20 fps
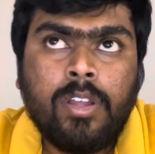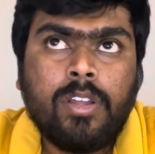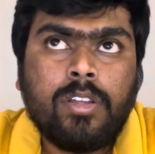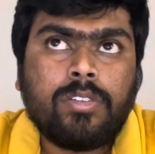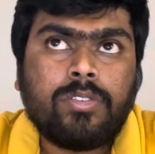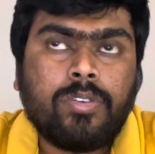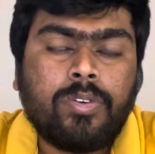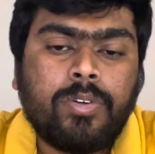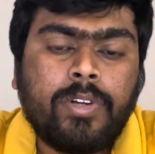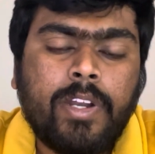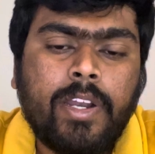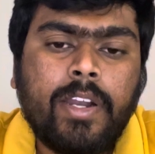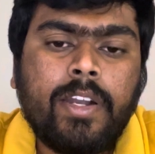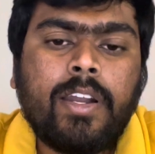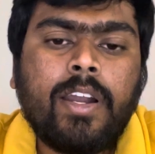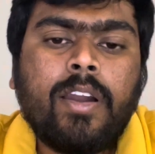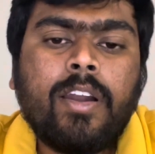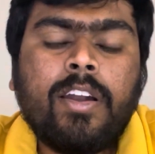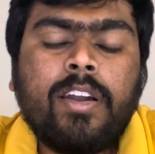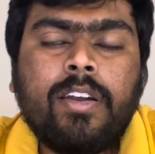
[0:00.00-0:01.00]
So
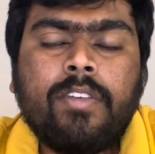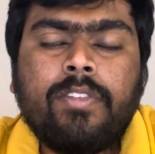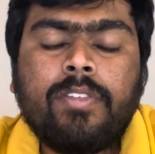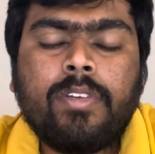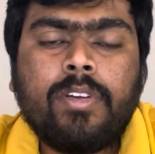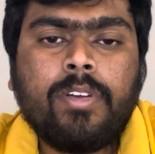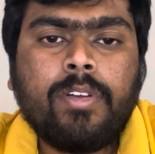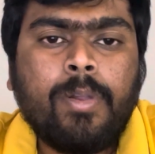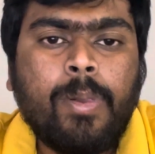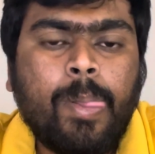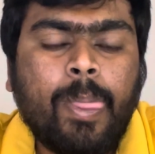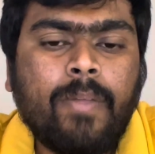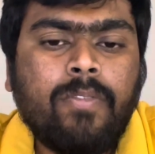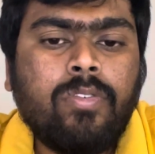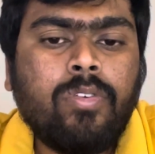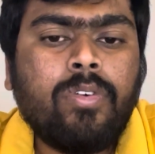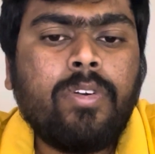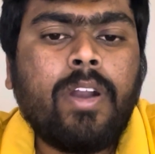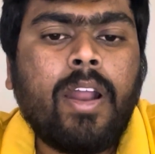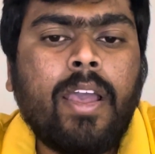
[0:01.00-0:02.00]
data
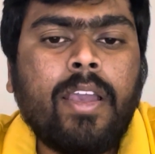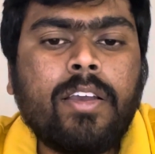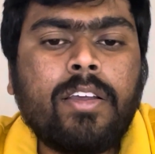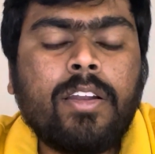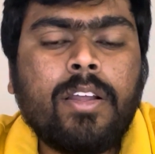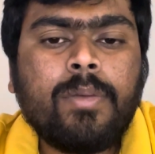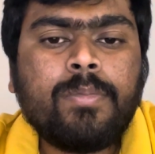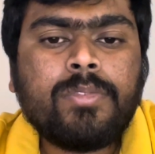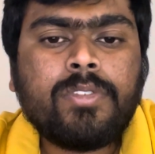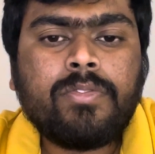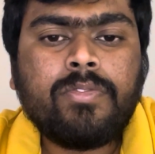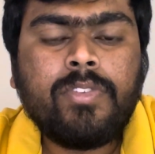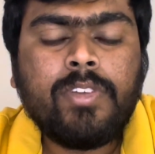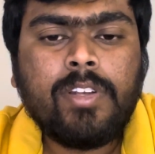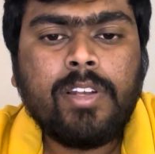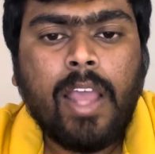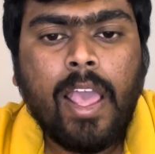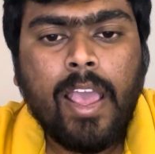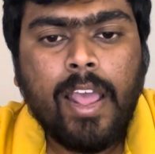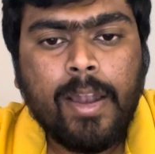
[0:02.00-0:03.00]
flow diagrams
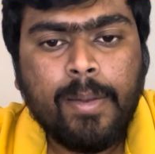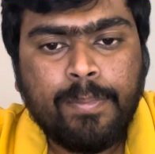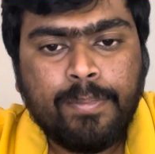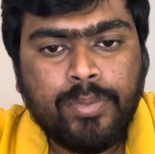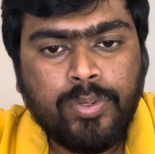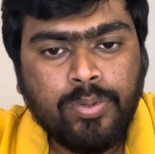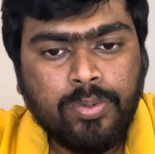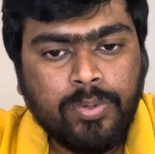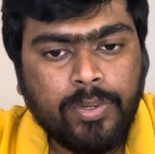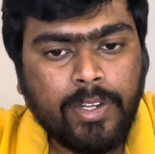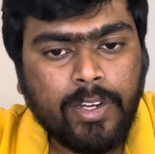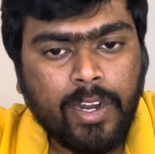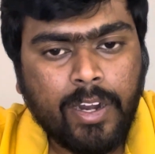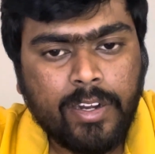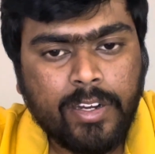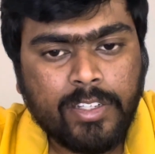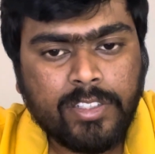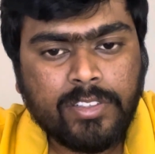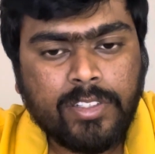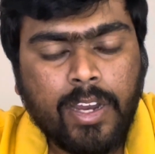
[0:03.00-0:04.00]
will help you in
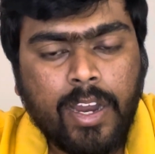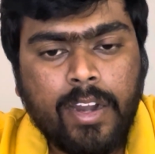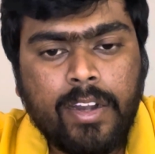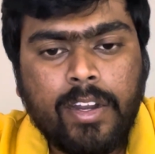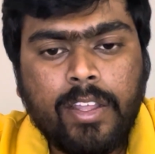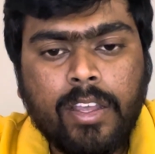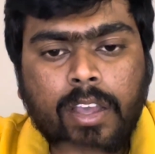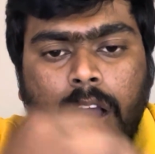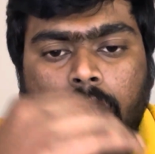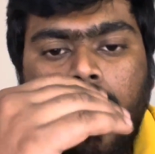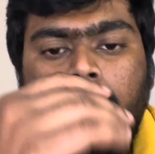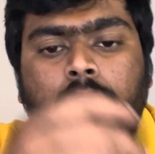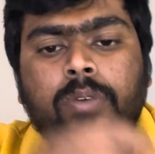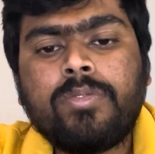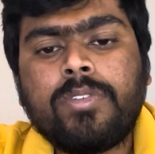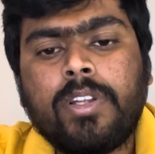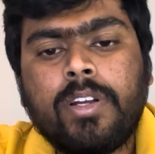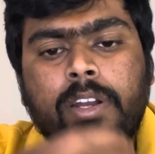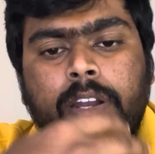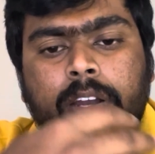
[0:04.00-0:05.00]
understanding
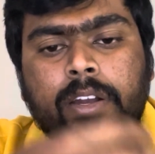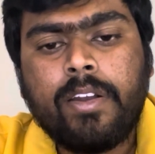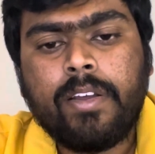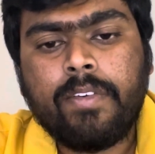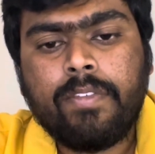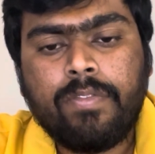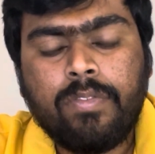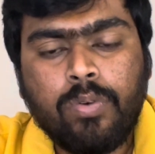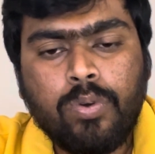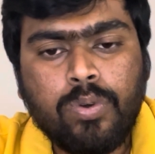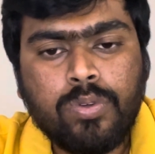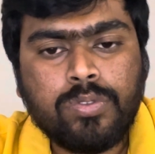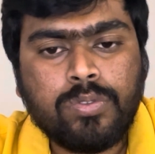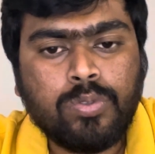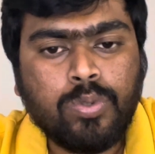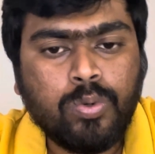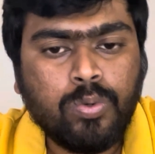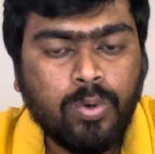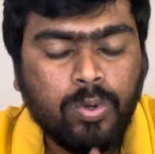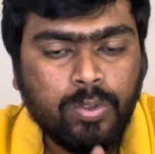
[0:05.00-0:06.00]
how the data flows
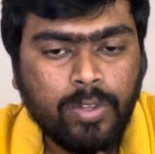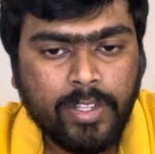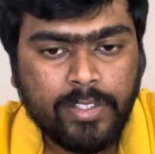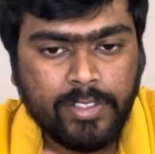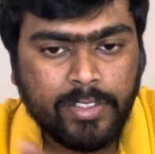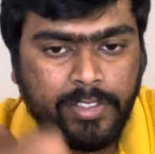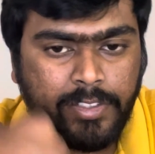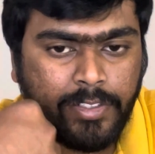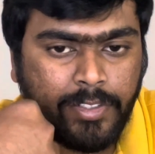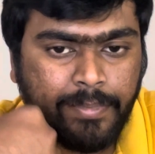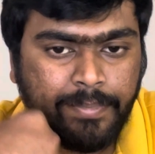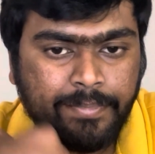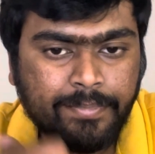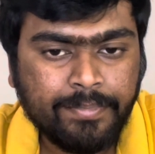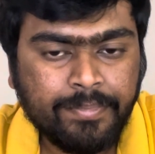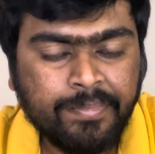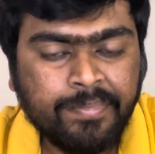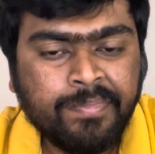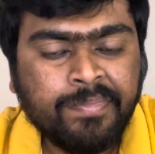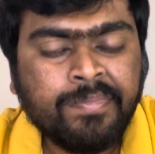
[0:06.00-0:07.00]
through the system.
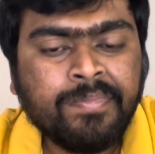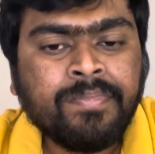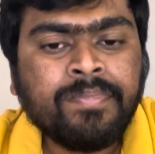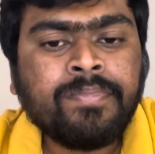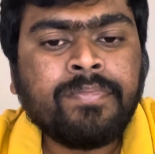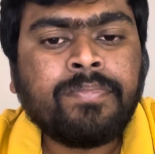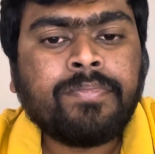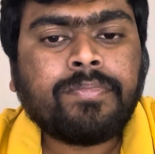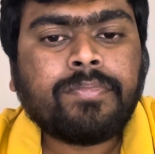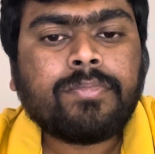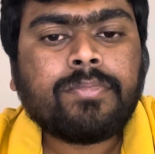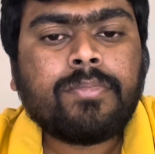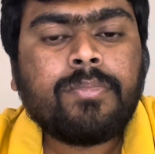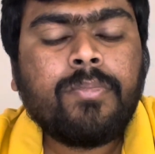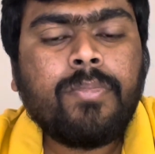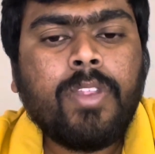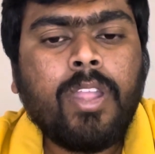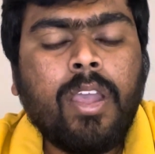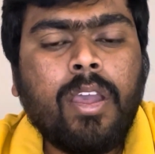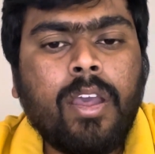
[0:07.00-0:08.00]

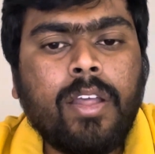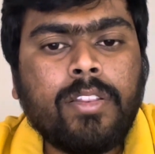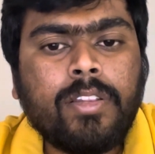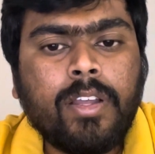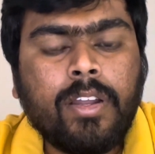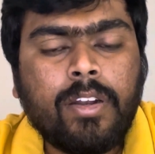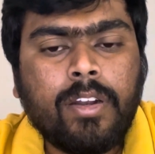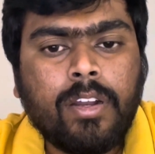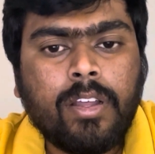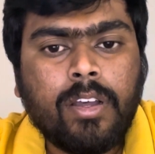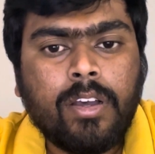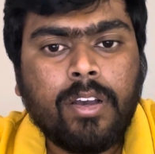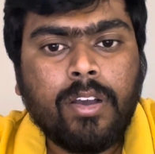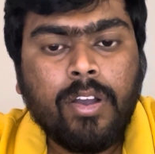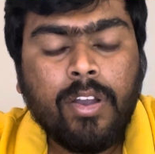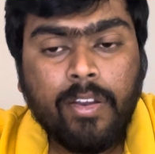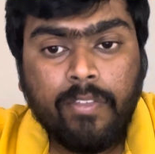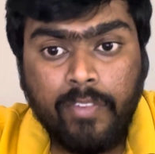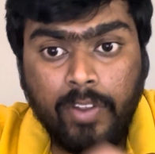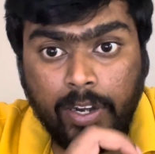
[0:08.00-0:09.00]
And then
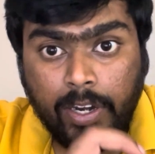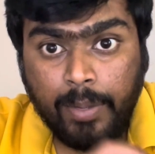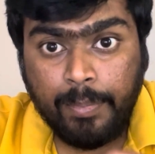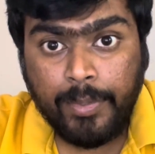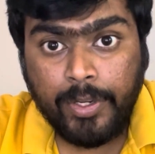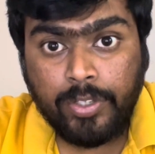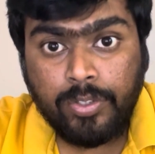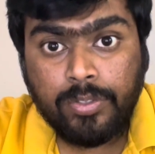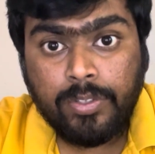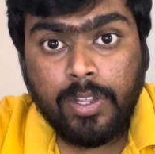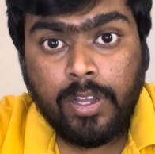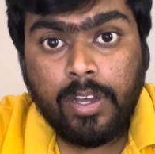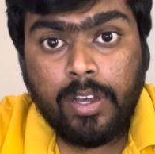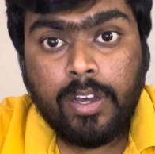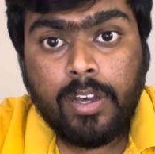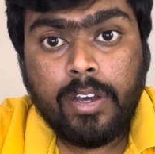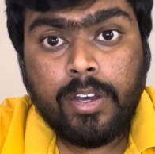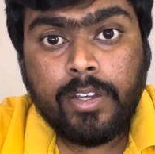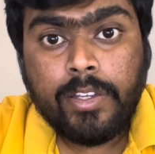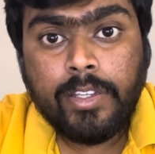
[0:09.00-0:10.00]
when coming to
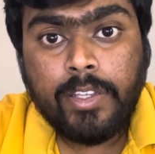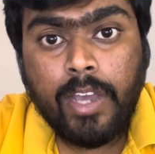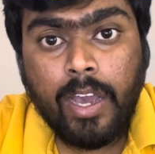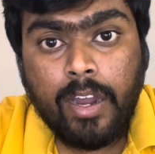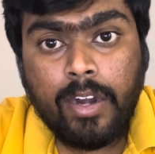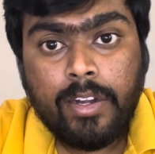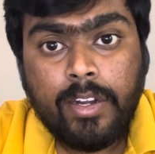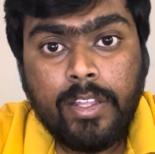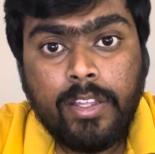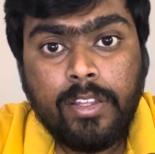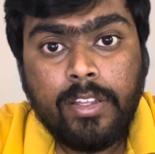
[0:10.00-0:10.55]
the ERD,